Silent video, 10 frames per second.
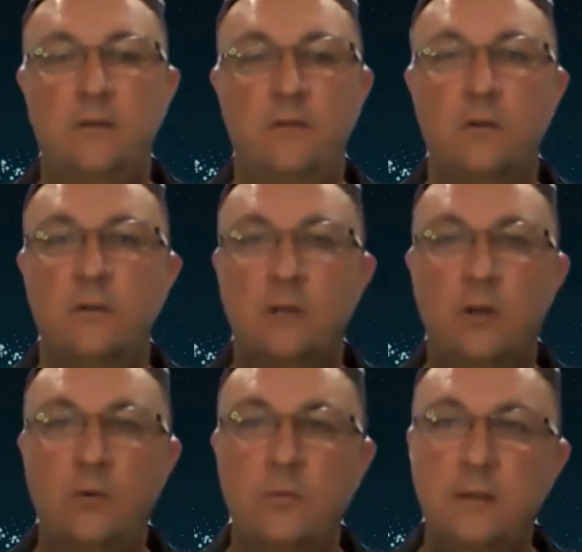you know, the
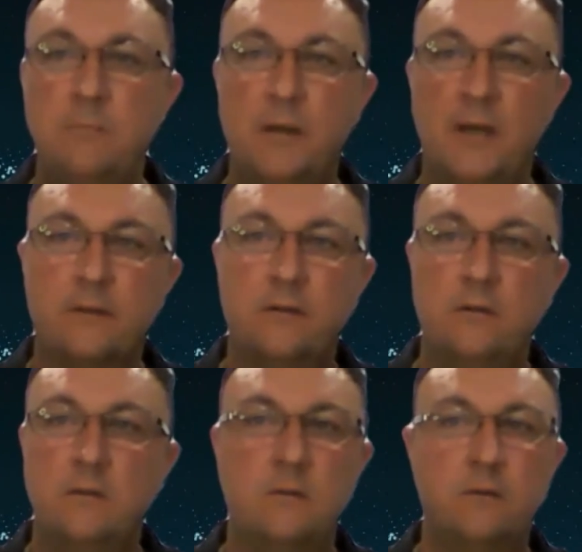low impact
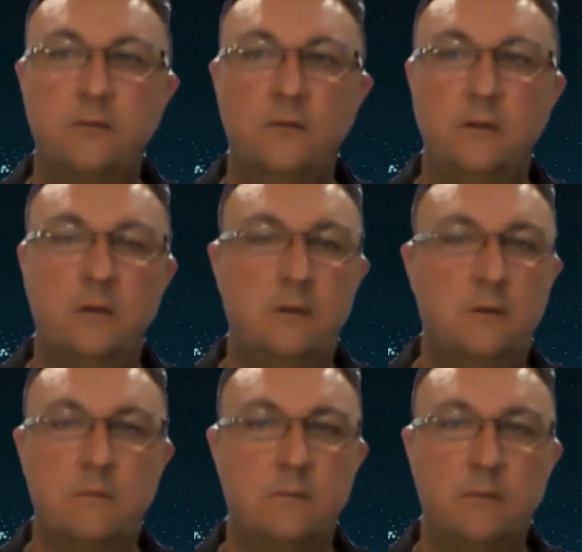to
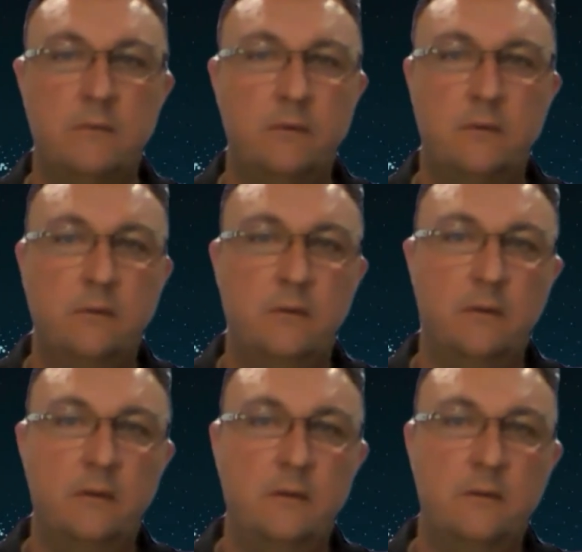the
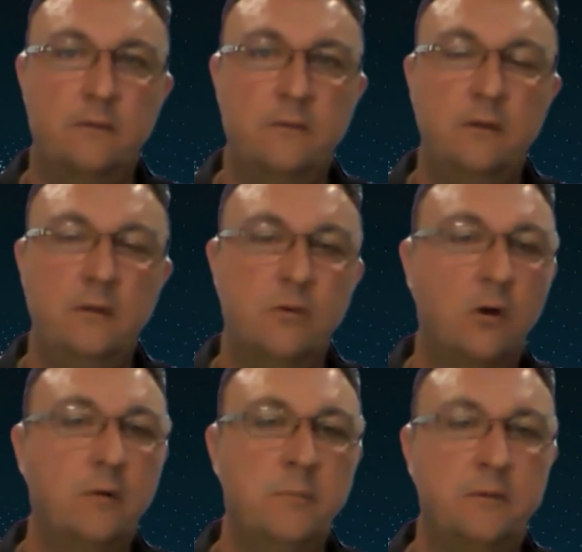
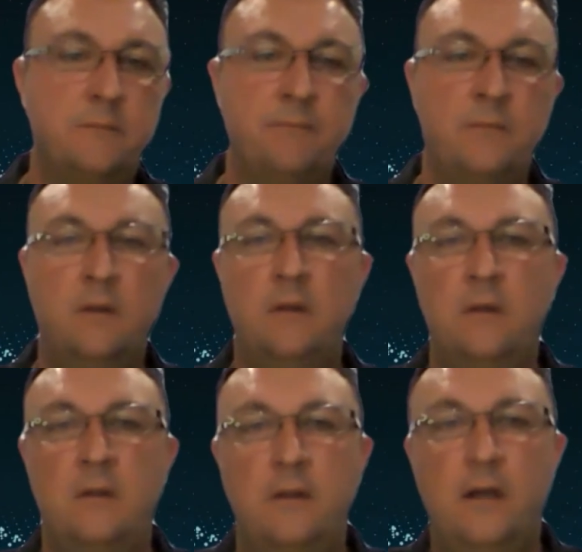environment
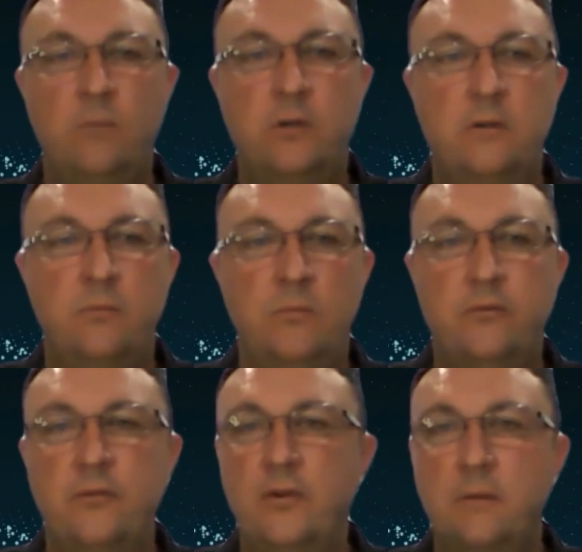that
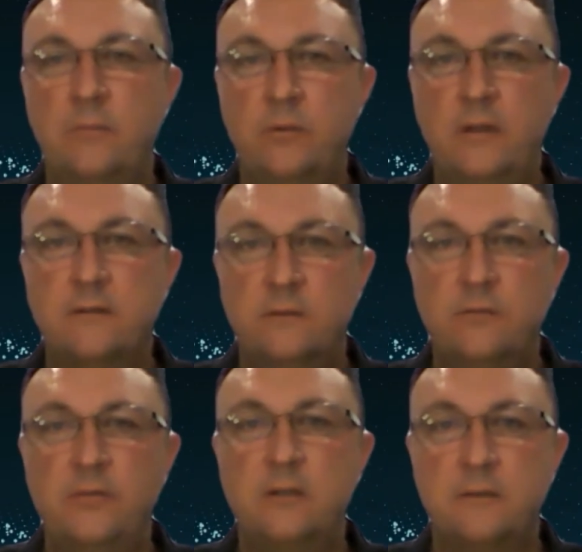we've developed with
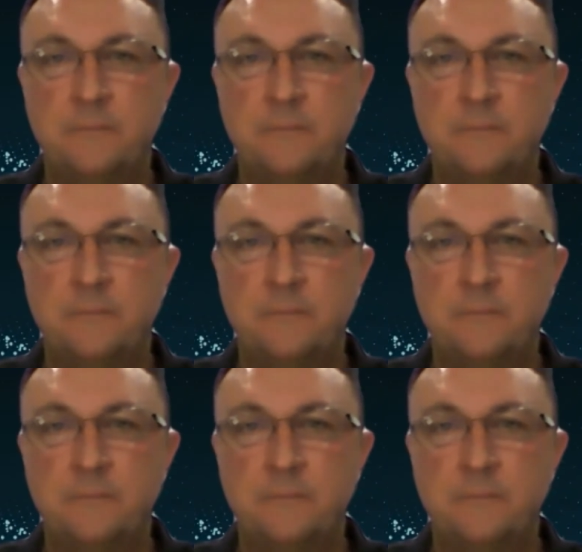ExoSphere.